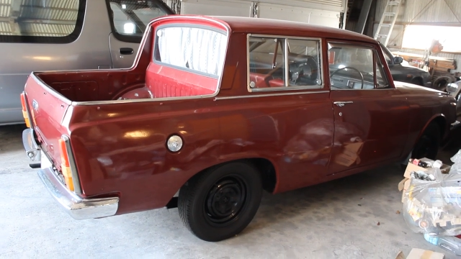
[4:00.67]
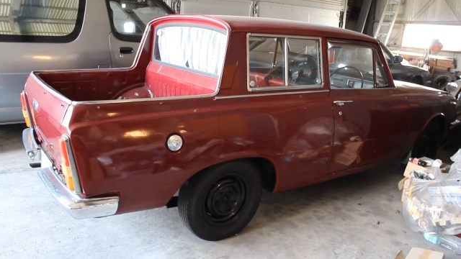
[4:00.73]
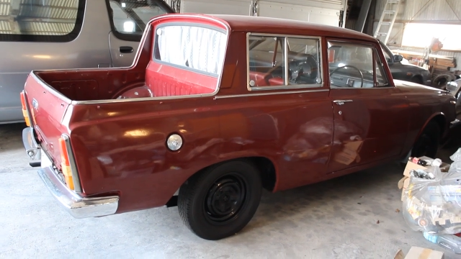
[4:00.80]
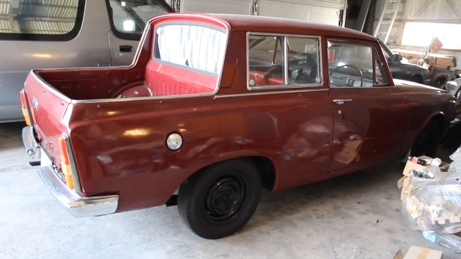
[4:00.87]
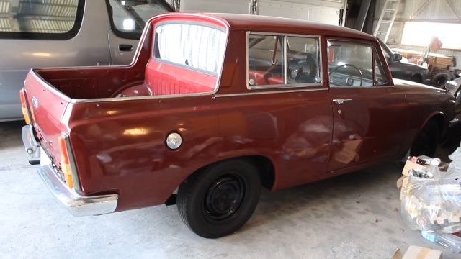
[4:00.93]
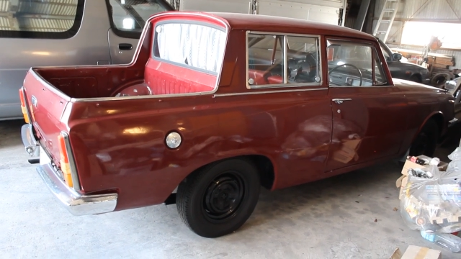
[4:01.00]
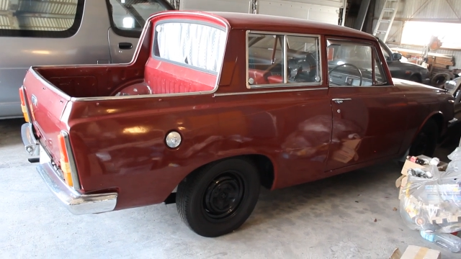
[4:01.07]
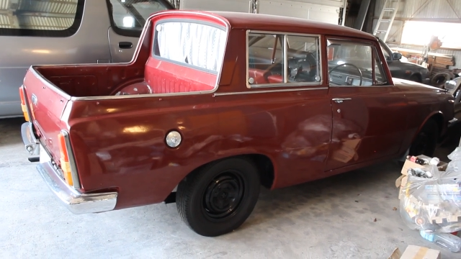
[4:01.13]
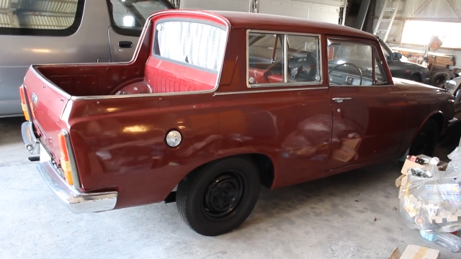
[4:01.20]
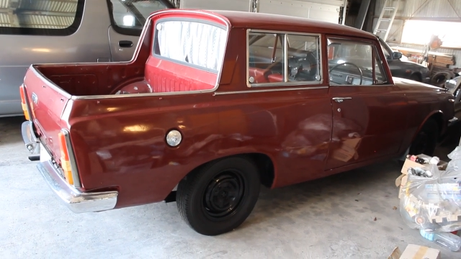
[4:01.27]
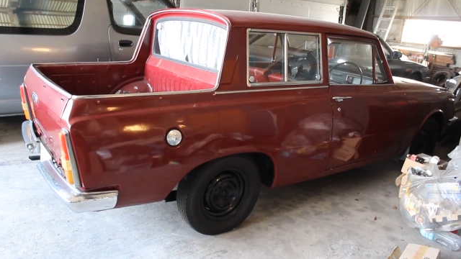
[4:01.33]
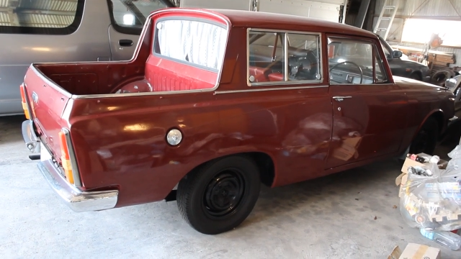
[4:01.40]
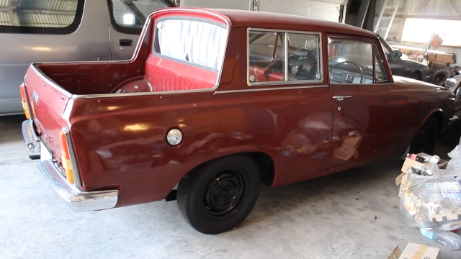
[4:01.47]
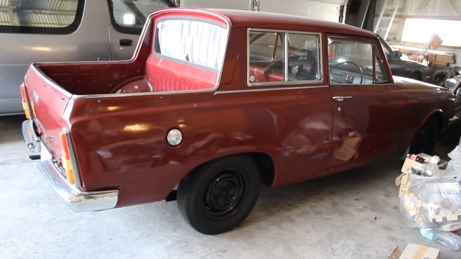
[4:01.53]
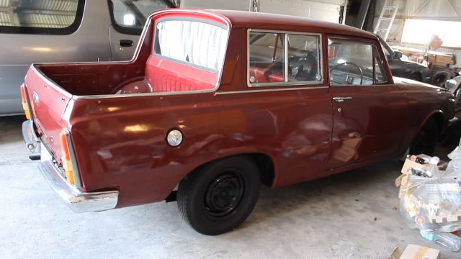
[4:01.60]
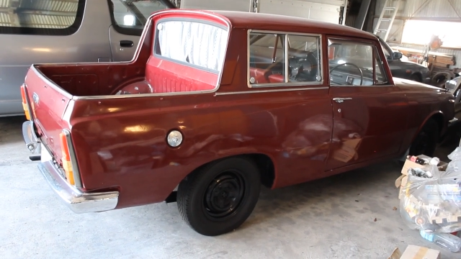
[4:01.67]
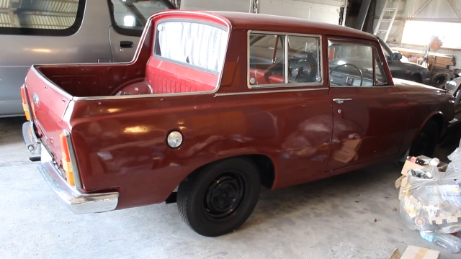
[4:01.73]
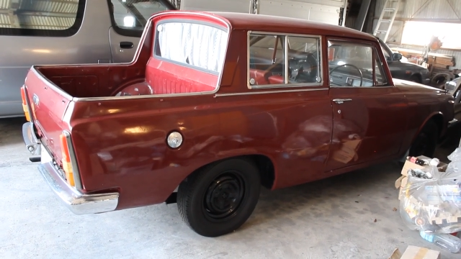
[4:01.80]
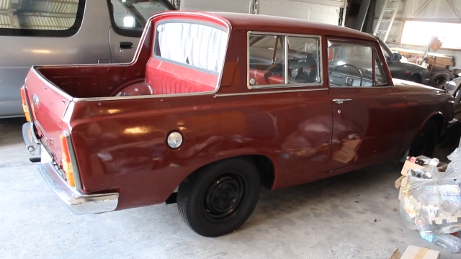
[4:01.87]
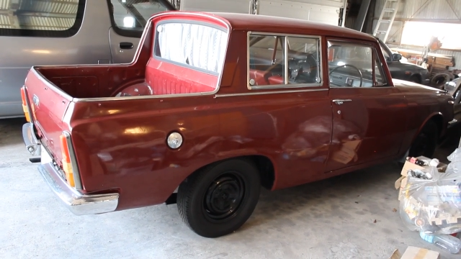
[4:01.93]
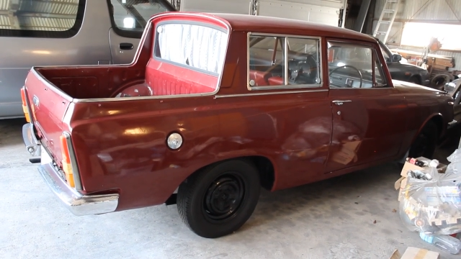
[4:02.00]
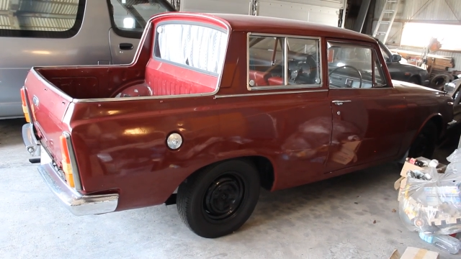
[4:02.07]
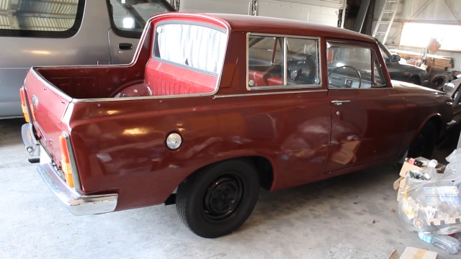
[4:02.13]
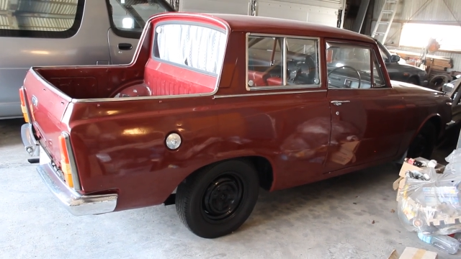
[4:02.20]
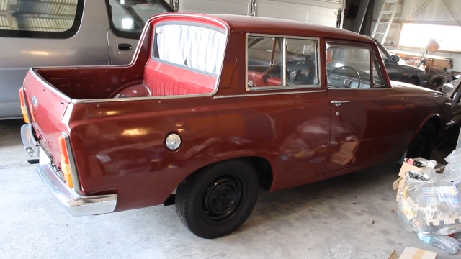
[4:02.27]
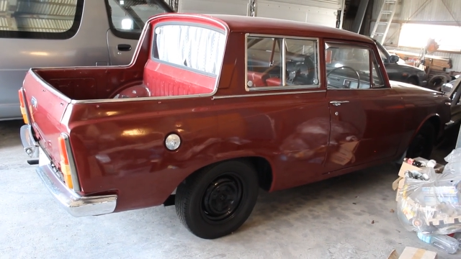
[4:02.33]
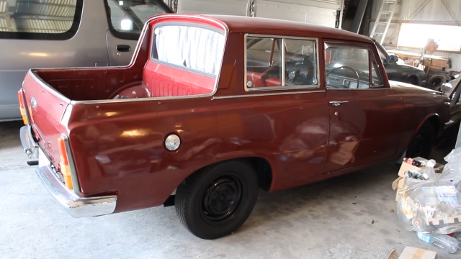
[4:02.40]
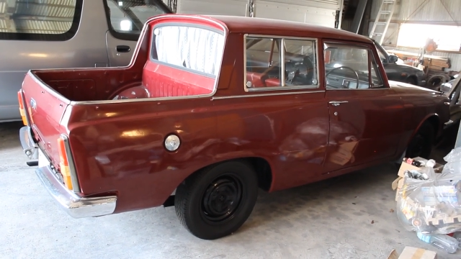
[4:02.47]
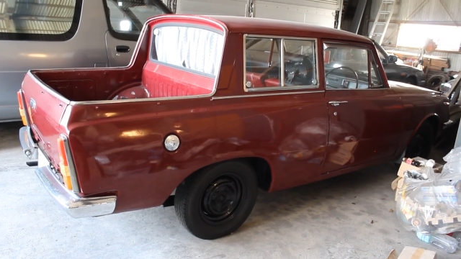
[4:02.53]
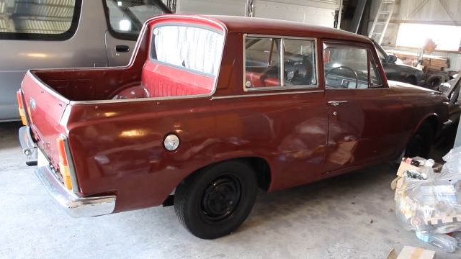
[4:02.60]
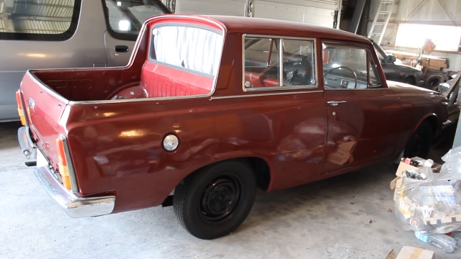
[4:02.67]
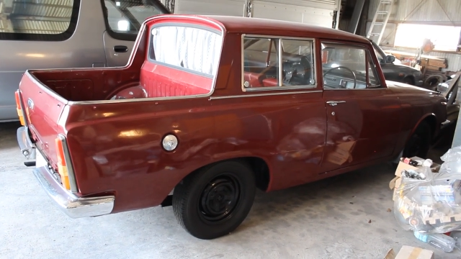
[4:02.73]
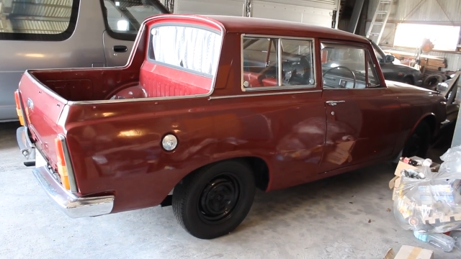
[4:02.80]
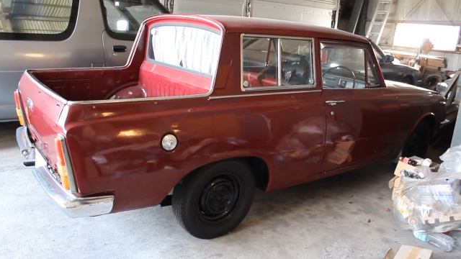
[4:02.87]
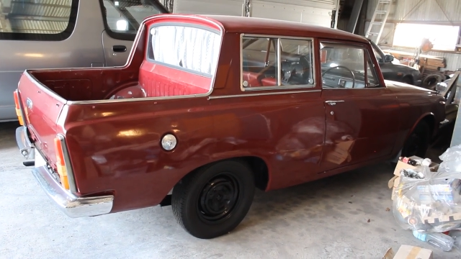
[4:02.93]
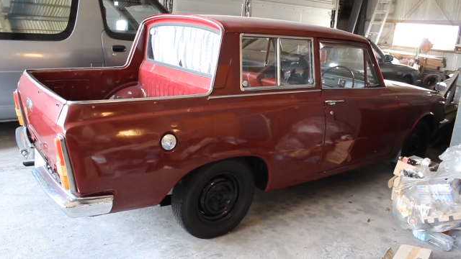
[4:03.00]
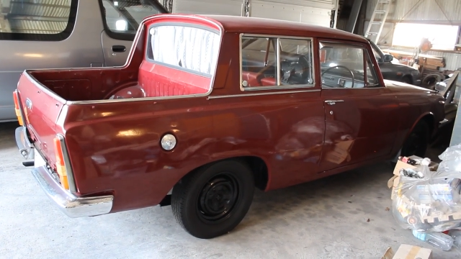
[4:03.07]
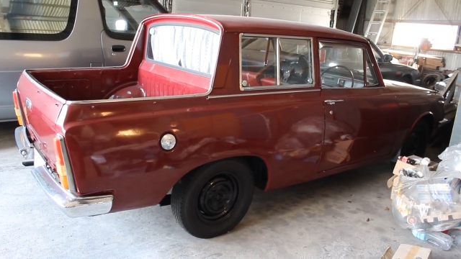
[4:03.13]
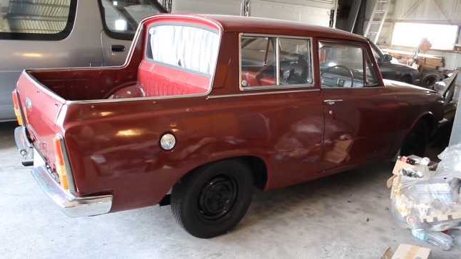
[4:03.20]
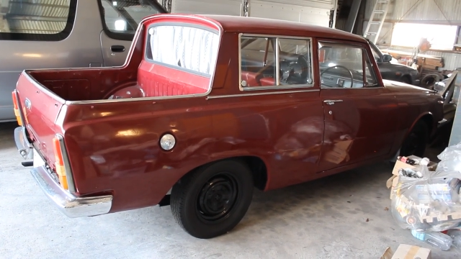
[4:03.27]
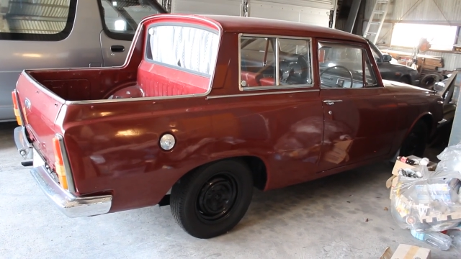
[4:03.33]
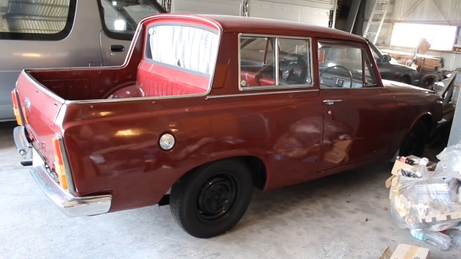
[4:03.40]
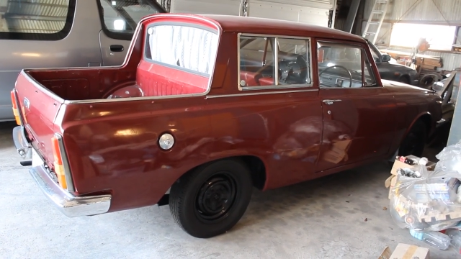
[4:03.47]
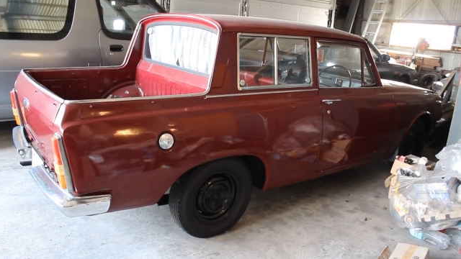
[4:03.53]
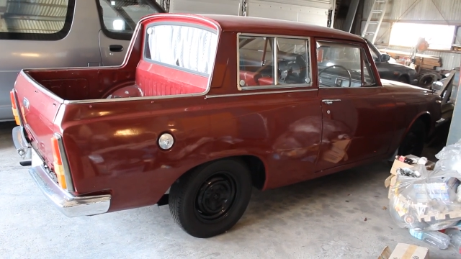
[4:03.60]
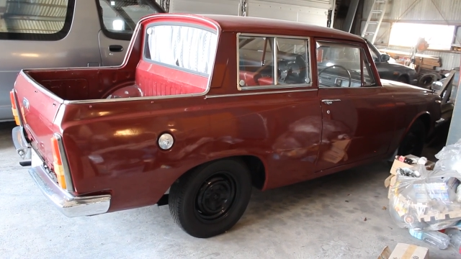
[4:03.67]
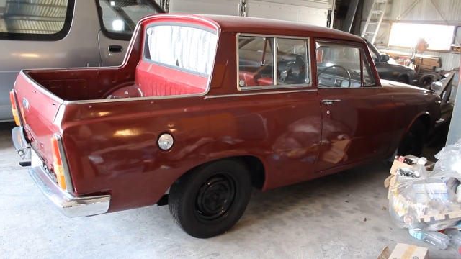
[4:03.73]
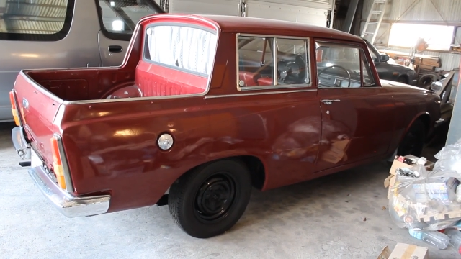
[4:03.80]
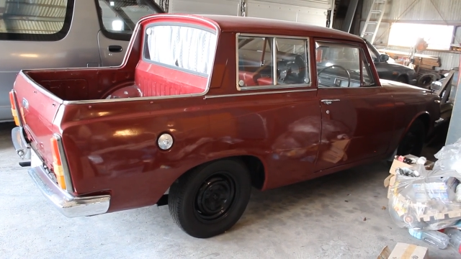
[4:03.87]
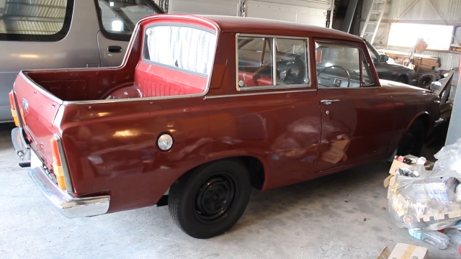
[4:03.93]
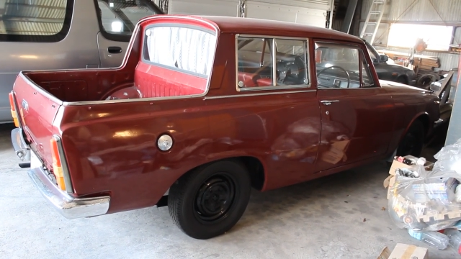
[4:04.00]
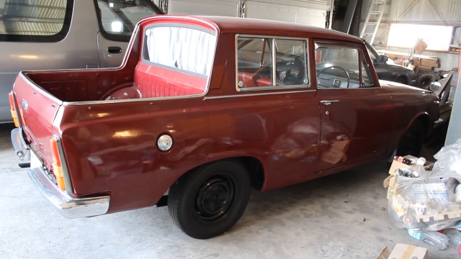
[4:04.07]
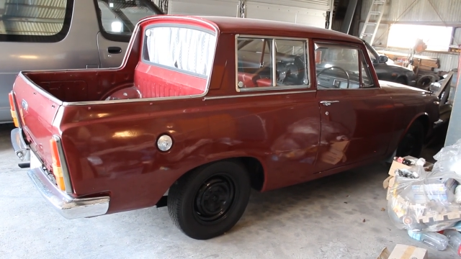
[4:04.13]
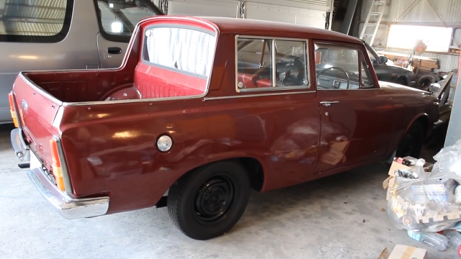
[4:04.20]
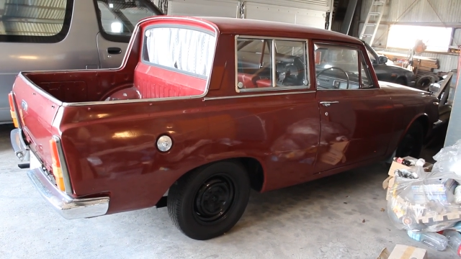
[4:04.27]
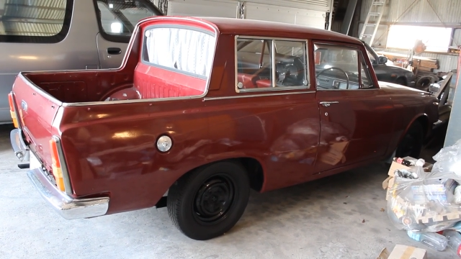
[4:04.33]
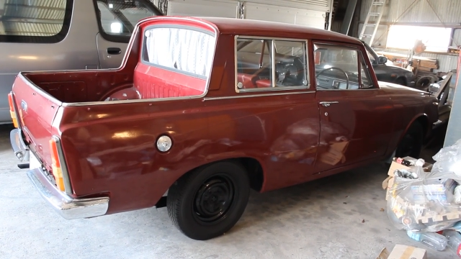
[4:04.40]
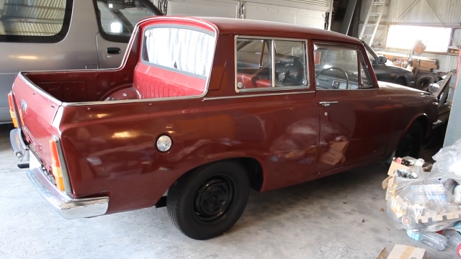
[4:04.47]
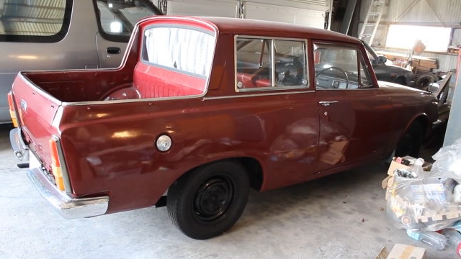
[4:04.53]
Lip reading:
[unreadable: no face in view]